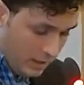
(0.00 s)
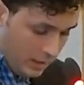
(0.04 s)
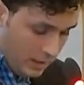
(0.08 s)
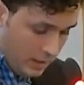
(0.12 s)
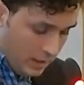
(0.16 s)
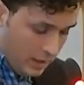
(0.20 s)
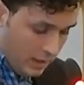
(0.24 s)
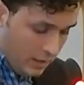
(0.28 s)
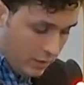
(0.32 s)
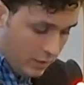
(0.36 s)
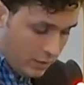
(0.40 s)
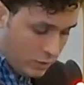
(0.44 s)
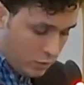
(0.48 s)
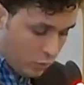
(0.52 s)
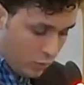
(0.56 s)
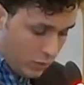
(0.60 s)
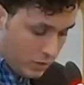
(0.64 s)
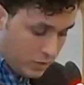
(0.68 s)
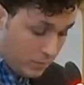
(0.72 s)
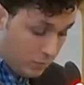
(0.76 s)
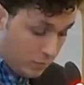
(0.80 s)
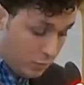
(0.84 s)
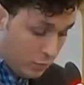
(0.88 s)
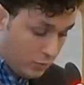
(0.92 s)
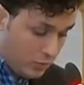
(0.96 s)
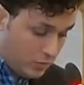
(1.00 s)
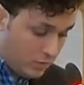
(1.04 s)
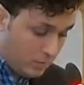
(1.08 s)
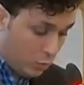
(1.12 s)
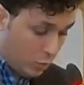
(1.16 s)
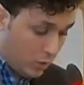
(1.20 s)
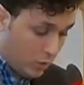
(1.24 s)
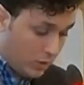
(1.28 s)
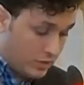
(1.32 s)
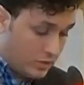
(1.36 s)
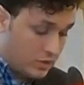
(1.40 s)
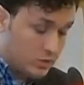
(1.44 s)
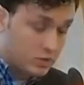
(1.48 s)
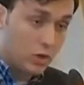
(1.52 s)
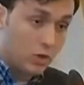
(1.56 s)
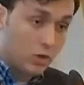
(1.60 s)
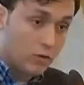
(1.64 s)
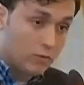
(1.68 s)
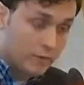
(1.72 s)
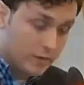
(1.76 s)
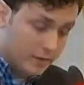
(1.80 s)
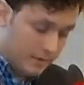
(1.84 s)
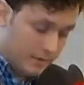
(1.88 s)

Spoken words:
This works to produce a more conservative